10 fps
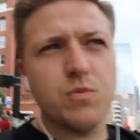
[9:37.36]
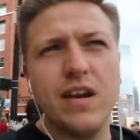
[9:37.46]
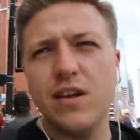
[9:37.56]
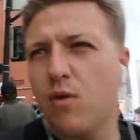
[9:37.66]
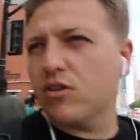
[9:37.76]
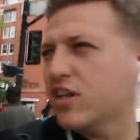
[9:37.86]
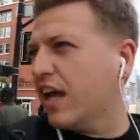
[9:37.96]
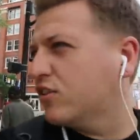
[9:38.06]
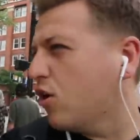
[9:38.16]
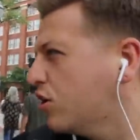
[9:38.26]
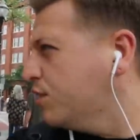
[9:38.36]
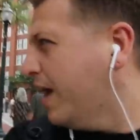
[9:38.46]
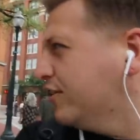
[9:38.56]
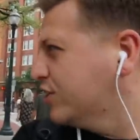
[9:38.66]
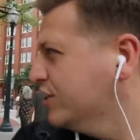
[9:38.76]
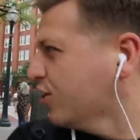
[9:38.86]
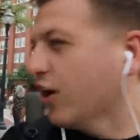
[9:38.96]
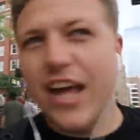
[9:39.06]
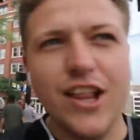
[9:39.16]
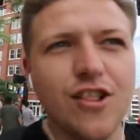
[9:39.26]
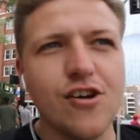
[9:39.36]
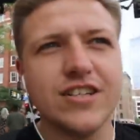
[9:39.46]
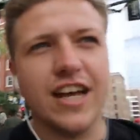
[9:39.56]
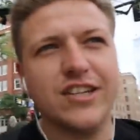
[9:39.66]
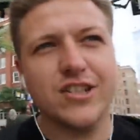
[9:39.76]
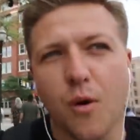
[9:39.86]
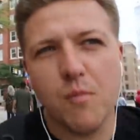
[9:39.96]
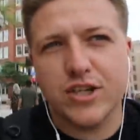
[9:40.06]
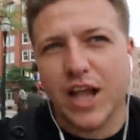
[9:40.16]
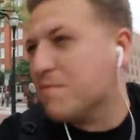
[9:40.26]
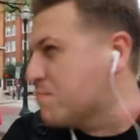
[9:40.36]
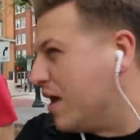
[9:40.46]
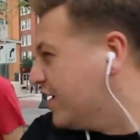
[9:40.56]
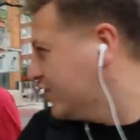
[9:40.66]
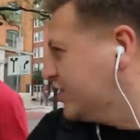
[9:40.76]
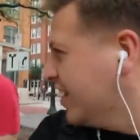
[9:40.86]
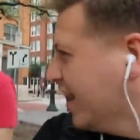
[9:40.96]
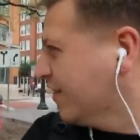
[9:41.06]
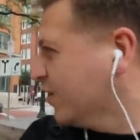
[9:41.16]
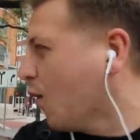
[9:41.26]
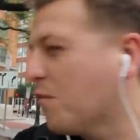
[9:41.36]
When you watch like documentaries on it, it looks like so much like bigger, doesn't it? Like right.